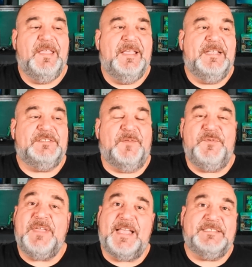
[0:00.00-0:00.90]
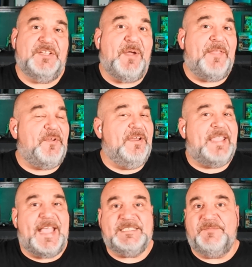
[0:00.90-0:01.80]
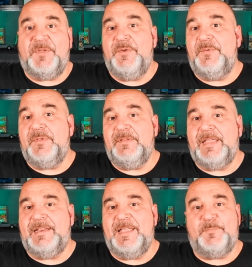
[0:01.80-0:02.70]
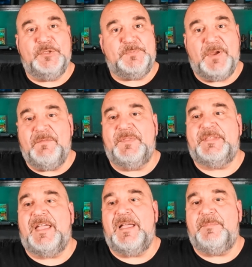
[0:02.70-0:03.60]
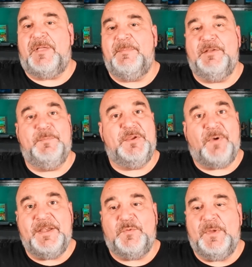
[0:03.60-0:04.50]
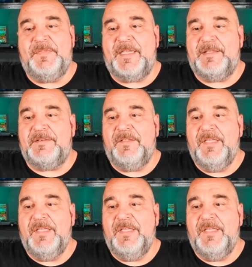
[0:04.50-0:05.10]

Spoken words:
So if you guys could go out there and cast a vote and help push me over the top, it would be great to win that.